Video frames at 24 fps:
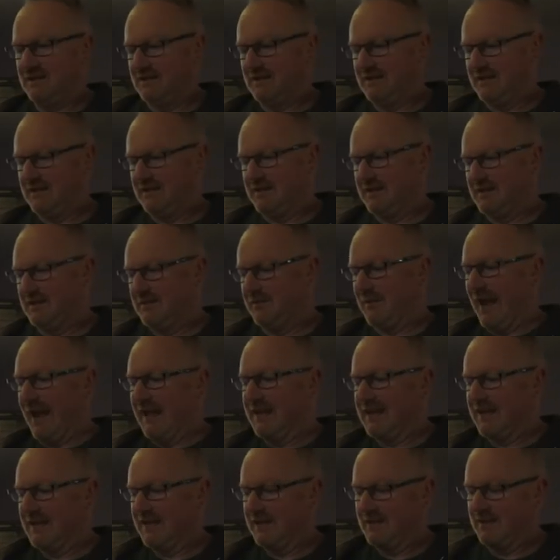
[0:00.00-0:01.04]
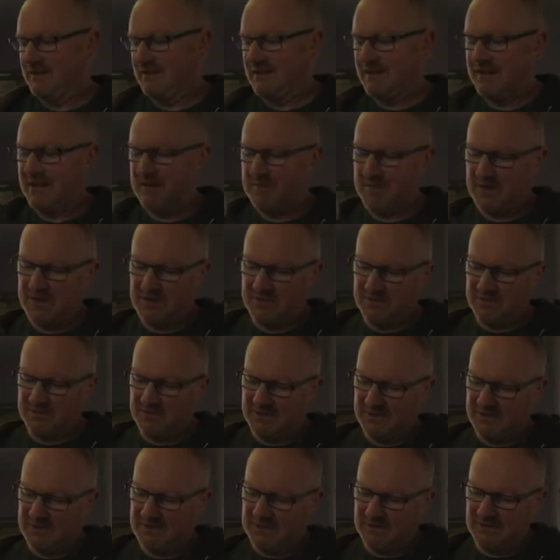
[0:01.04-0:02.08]
This is Frank. He came into
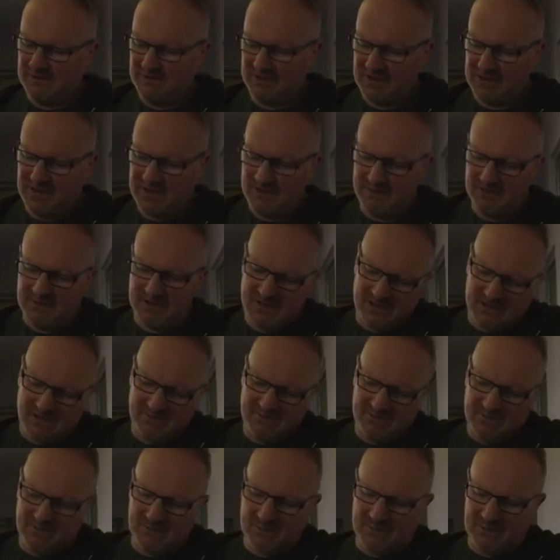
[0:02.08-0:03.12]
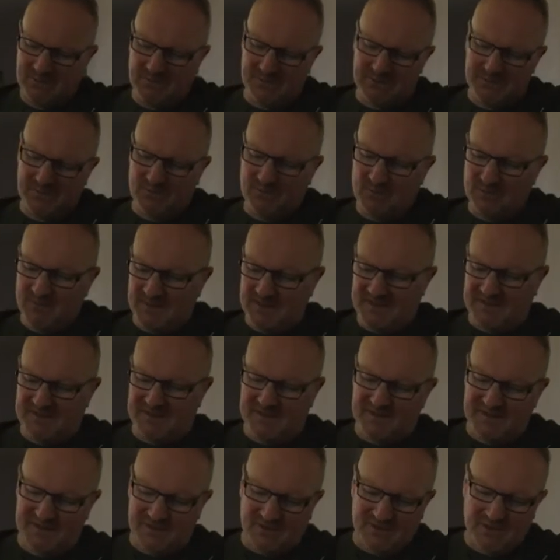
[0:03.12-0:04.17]
us as a stray, with, along with, we presume, his
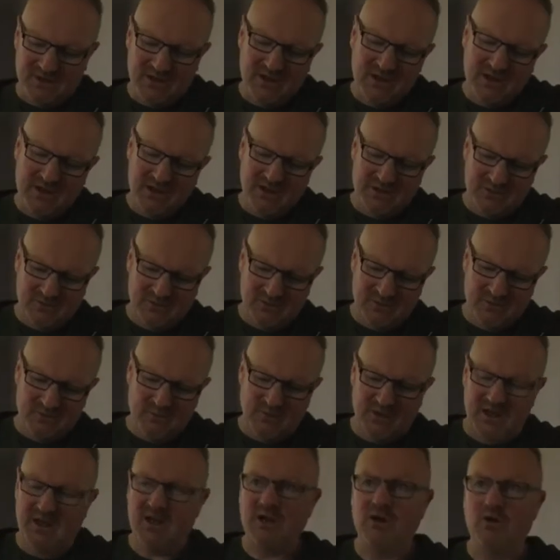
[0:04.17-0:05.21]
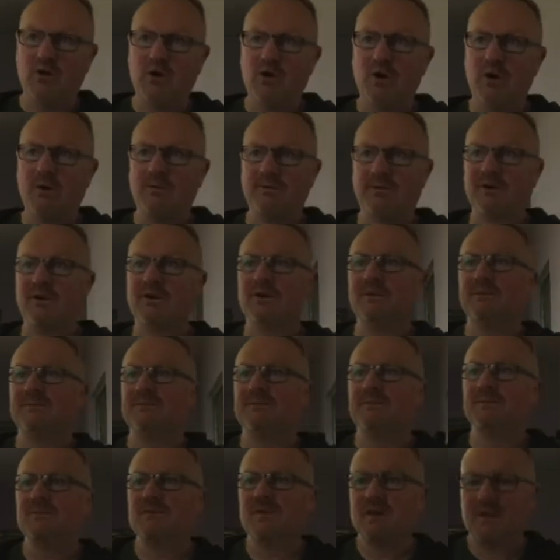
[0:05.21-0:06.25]
sister, whom we got home for.
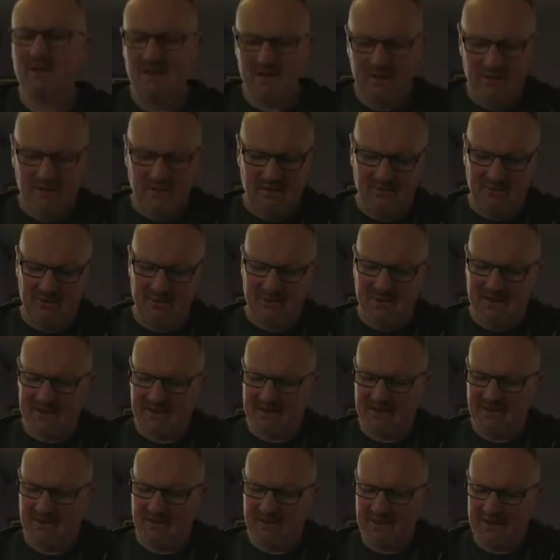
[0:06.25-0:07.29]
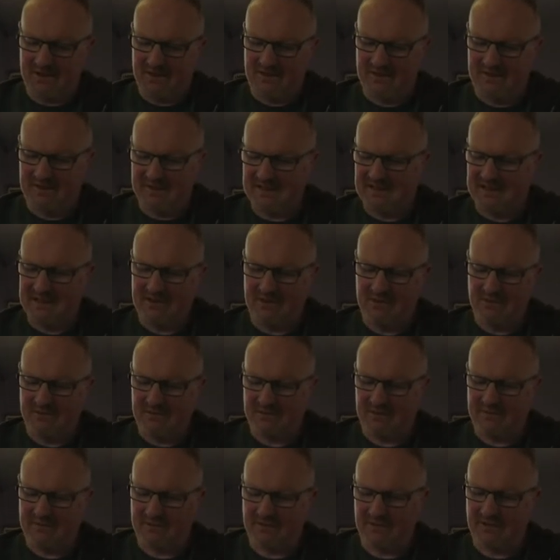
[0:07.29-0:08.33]
And we do ask a donation of 60
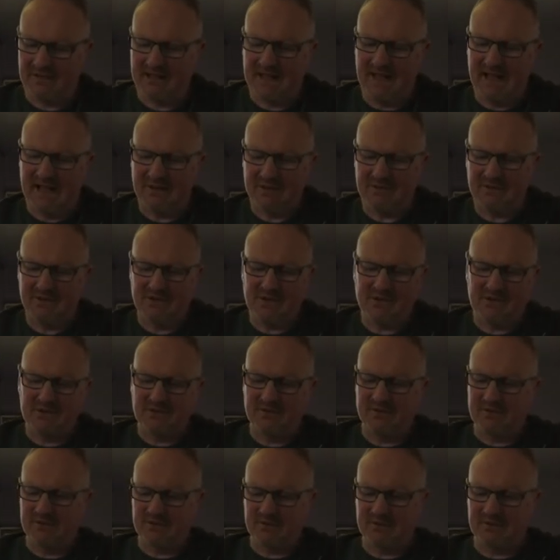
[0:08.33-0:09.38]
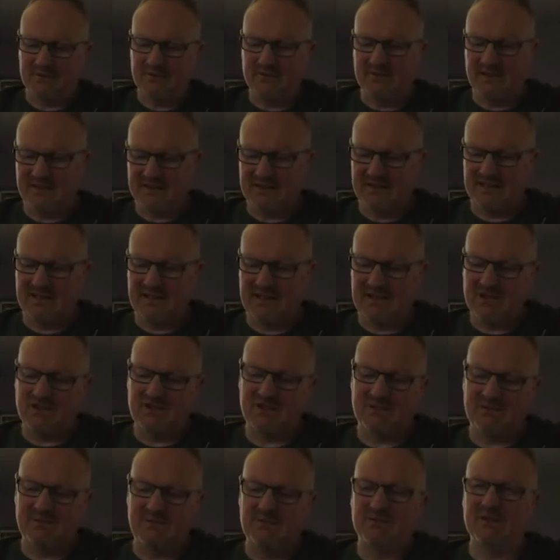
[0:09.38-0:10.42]
euro for a cat, which includes their two
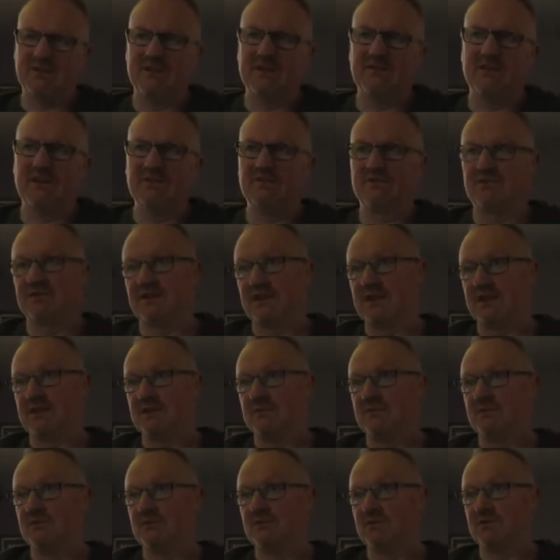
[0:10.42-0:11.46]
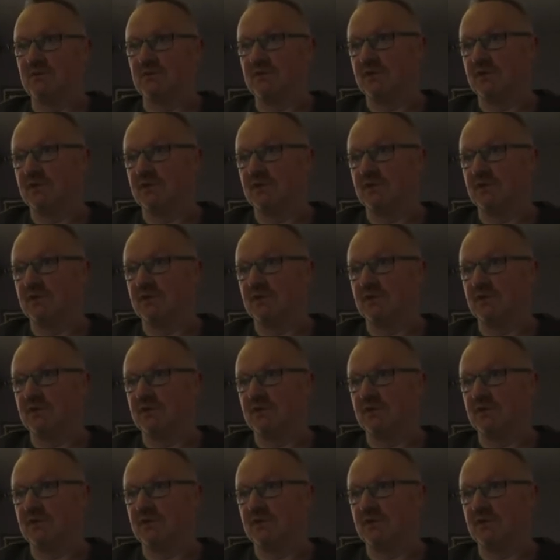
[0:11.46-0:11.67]
vaccinations plus a voucher to get them neutered,